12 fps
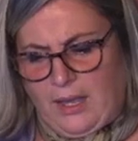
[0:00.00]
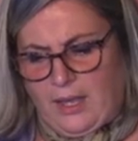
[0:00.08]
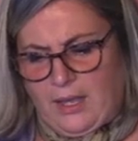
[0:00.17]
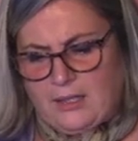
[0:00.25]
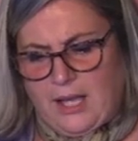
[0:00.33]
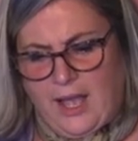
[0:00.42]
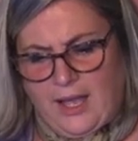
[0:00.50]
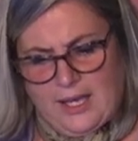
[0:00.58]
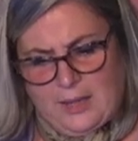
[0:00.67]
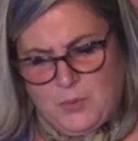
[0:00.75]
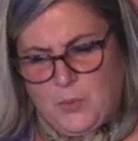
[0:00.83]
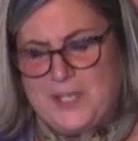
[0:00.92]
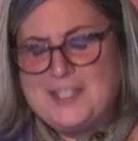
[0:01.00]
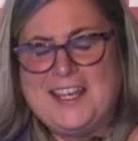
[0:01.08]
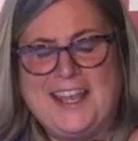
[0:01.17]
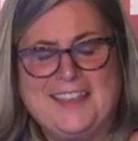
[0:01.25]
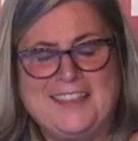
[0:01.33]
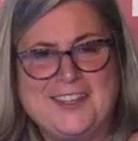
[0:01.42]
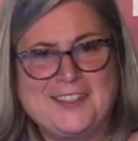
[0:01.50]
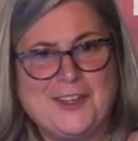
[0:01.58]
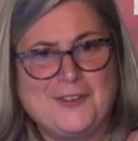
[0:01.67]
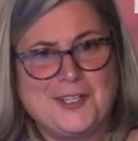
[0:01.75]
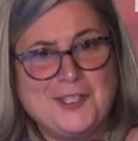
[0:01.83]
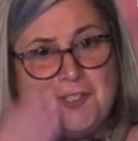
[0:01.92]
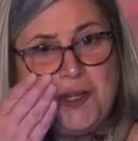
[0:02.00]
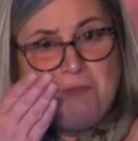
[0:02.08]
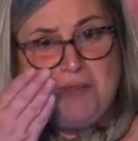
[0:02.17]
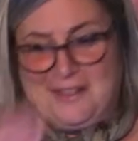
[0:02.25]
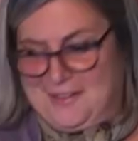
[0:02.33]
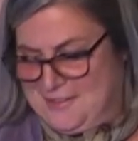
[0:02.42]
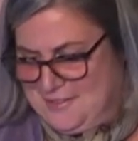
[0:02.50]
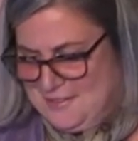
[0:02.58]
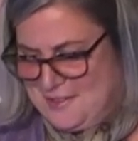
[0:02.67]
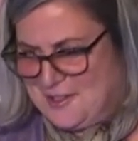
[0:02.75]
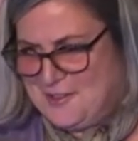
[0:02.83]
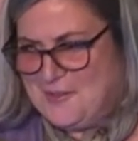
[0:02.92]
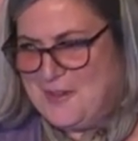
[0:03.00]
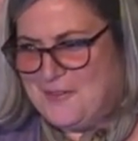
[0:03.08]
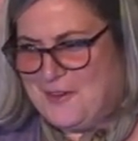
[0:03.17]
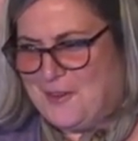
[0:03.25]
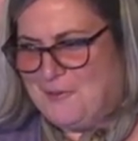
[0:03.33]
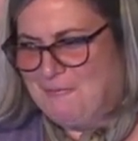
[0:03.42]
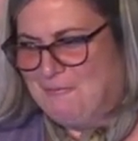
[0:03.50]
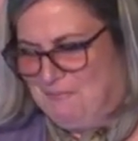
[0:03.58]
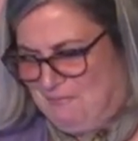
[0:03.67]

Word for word: And I am going to hand things over to Chip to talk a little bit further.